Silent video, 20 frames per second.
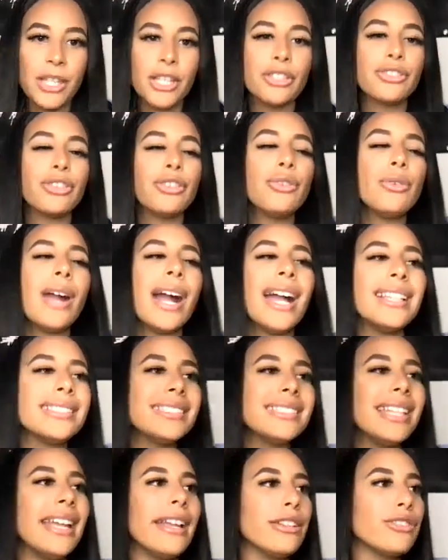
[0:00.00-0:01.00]
Do you guys
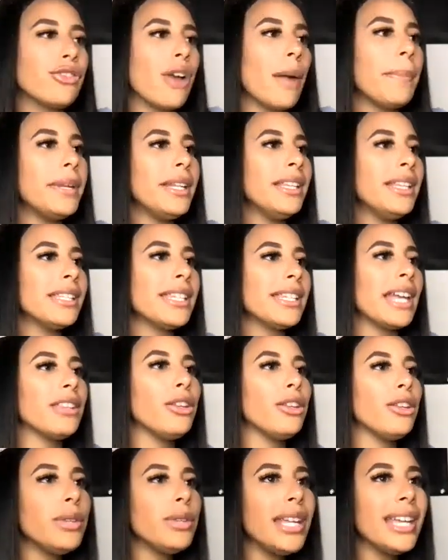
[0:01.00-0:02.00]
think, drop it in the chat, do
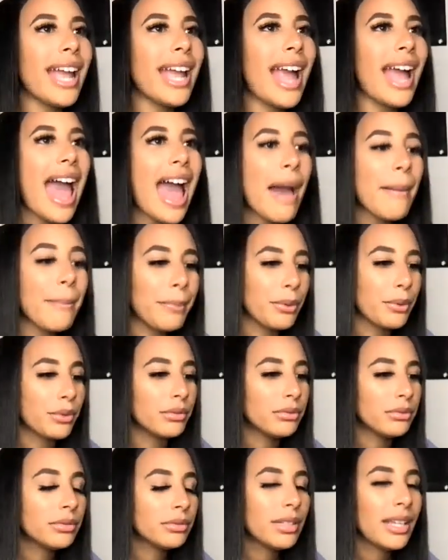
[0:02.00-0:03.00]
you think
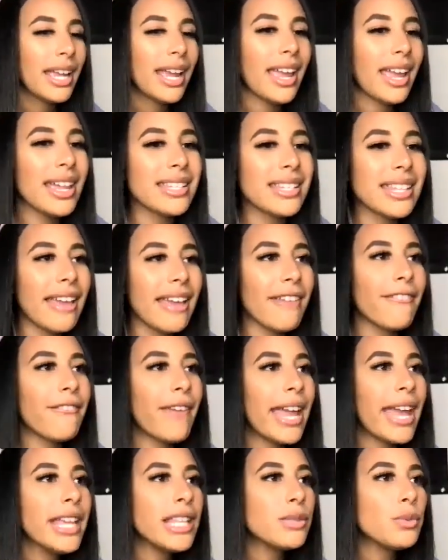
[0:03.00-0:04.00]
Apple is a
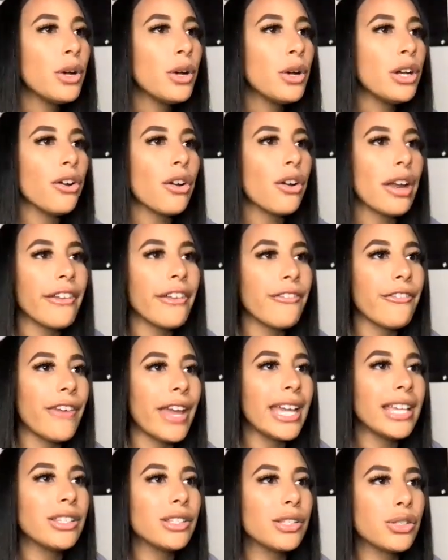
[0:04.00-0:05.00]
phase 1 or a
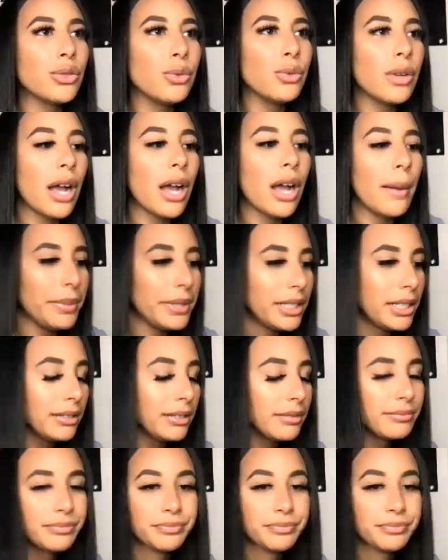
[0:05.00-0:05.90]
phase 2 company?